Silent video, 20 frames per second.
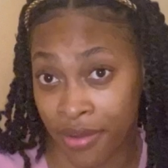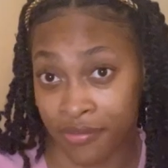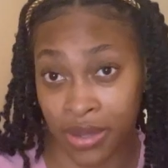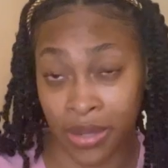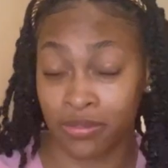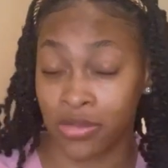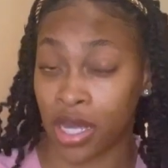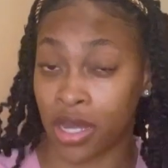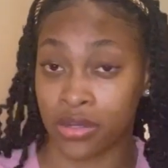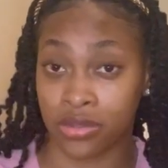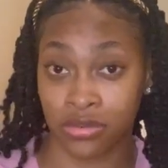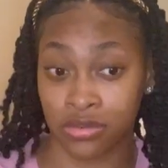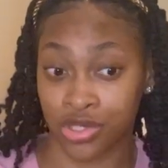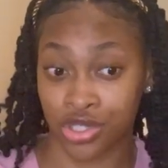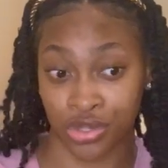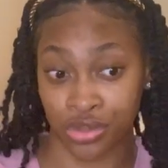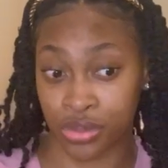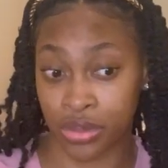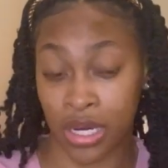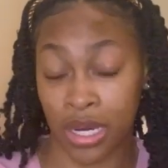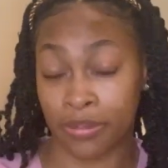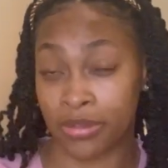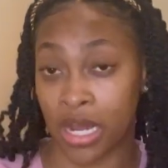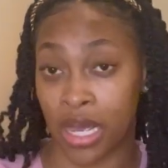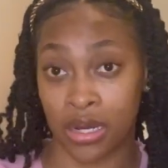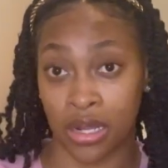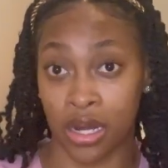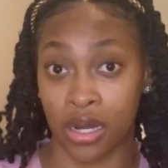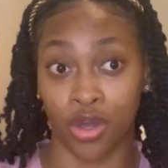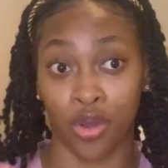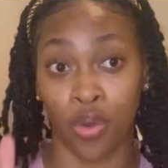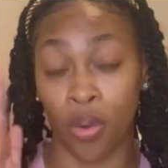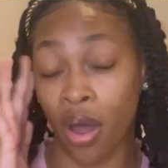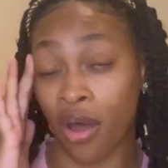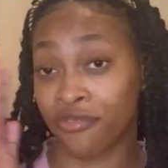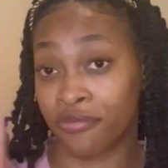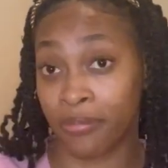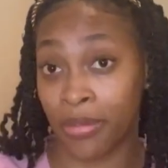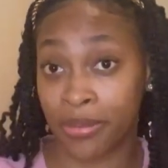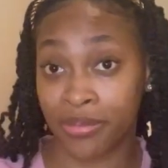I'm not sure. I'm not gonna go
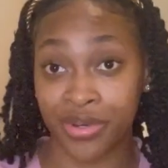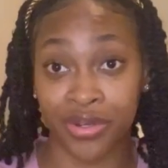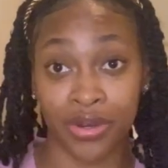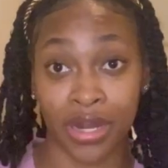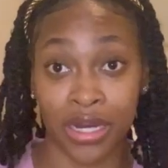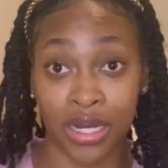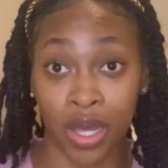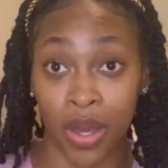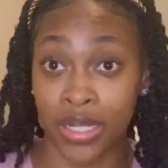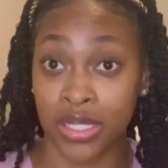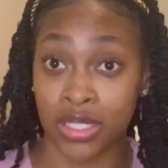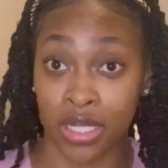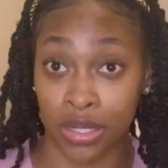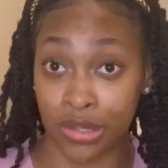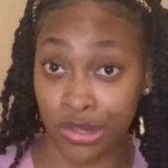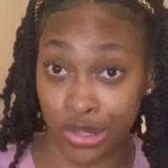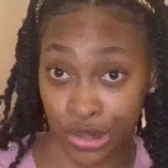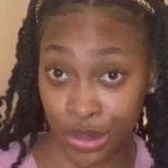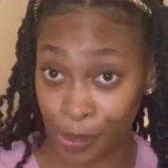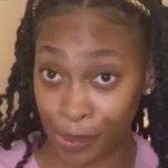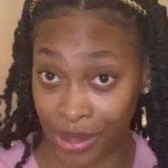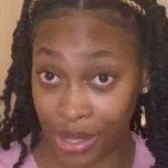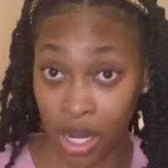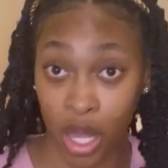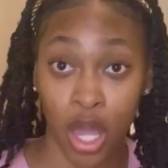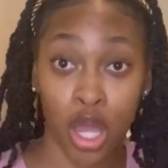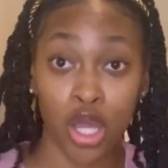off memory right now and sound stupid.